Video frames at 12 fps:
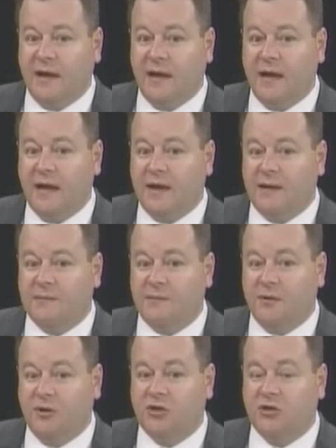and
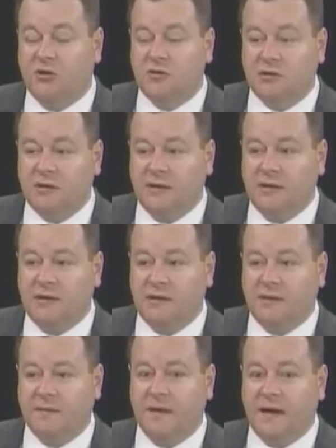usually
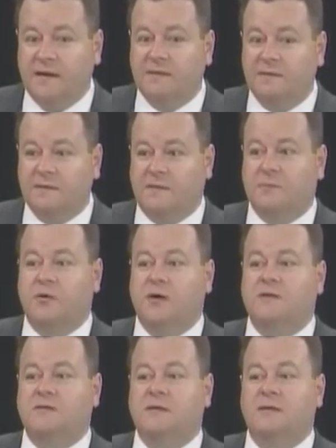that isn't the
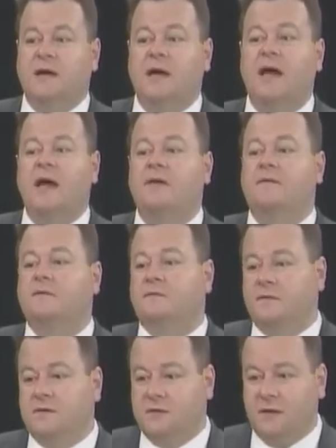person that has the
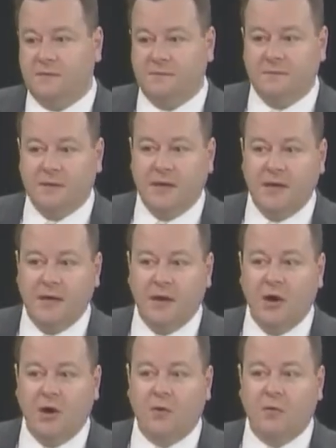fishing fleet
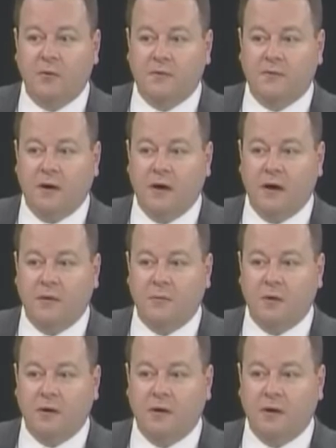or is a hard
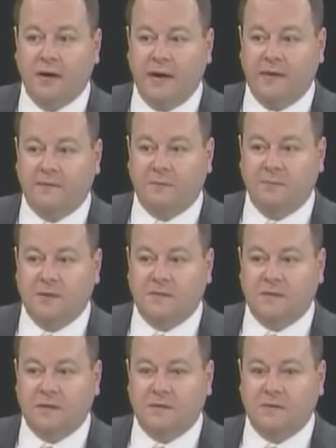worker and has a
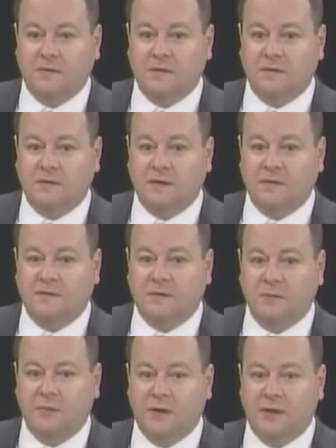business. Usually it's
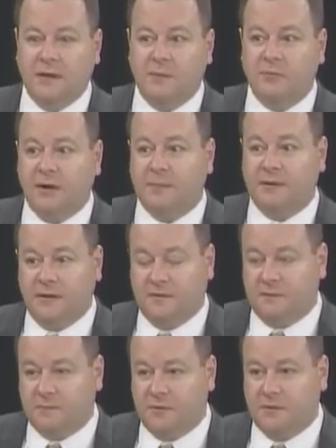somebody that probably
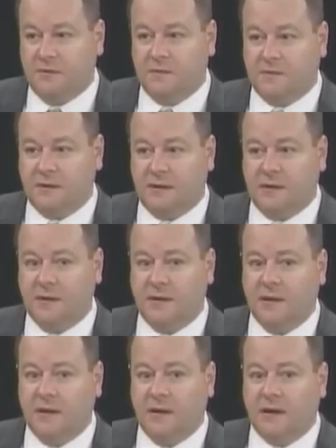isn't producing,
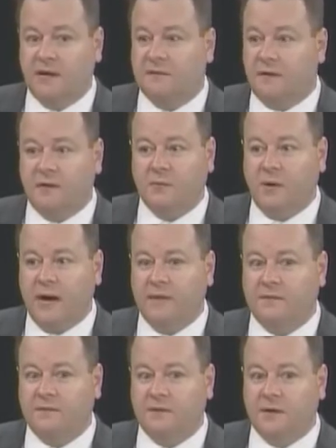because otherwise,
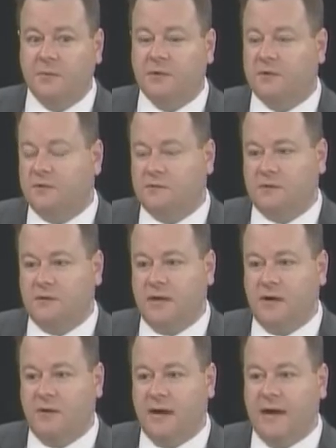if they're a producer, they
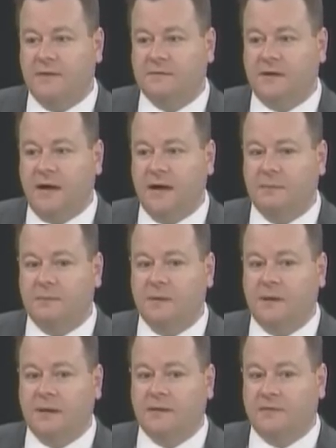don't have time
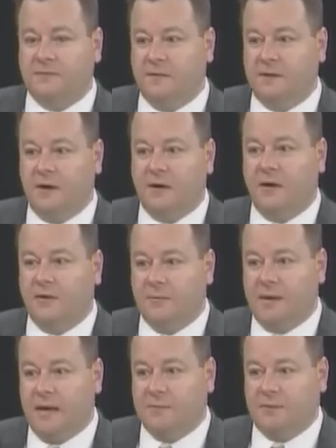to fill out all the
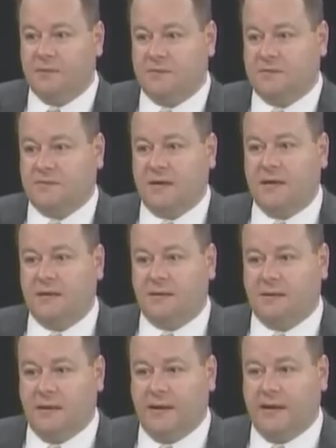papers and stand in
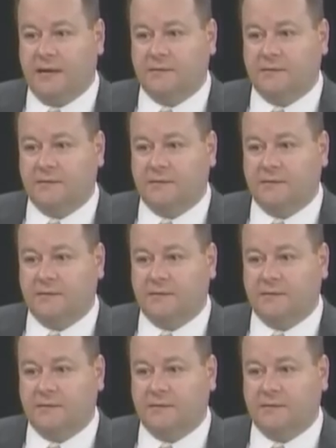the lines.